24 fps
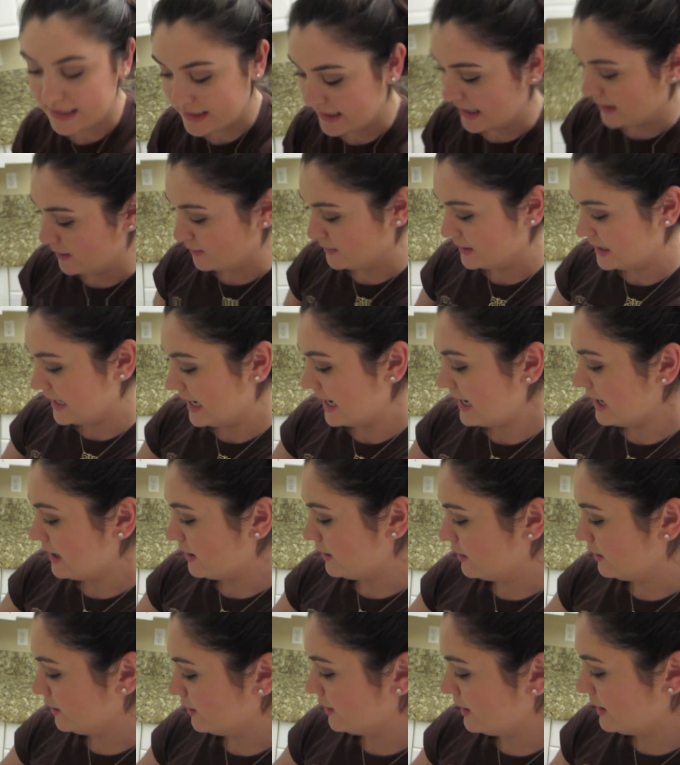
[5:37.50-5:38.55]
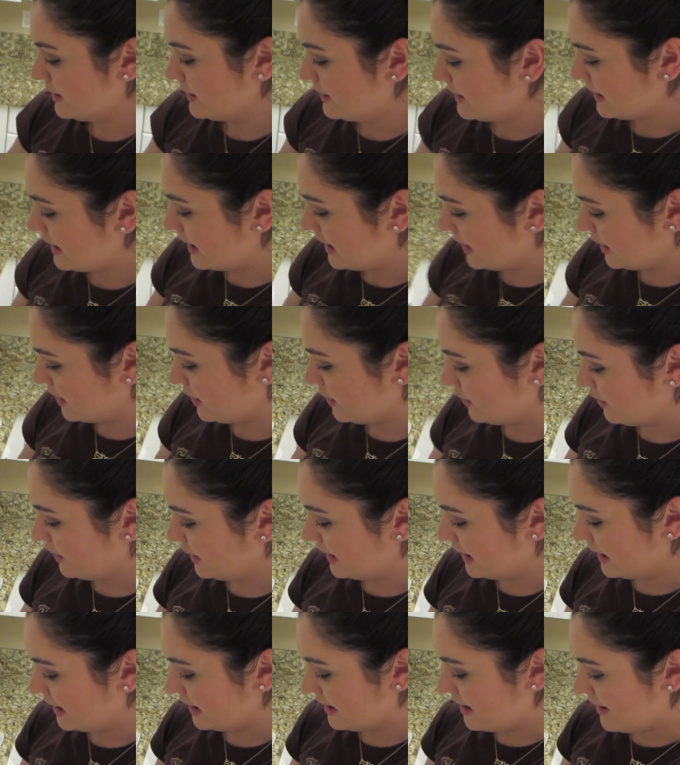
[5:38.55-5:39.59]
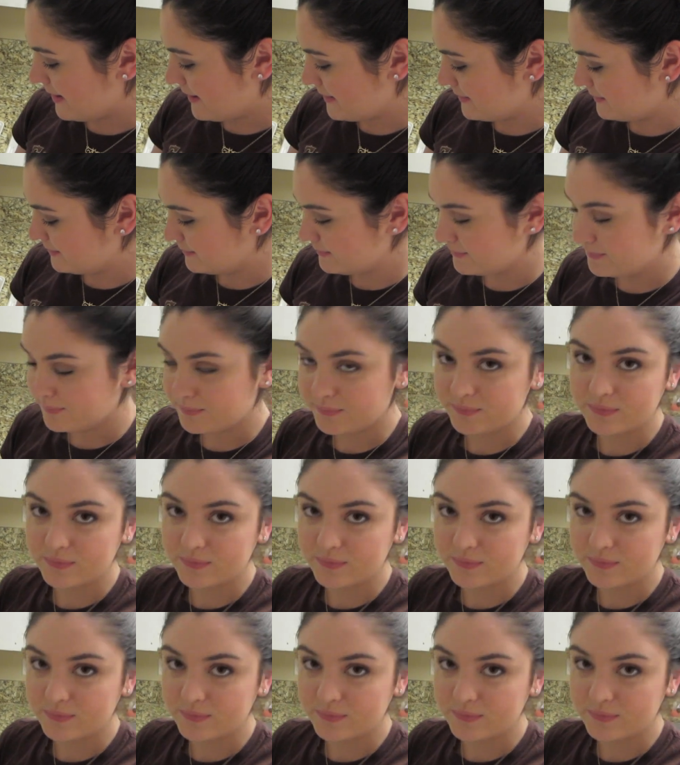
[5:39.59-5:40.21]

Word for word: downtown and go look at um,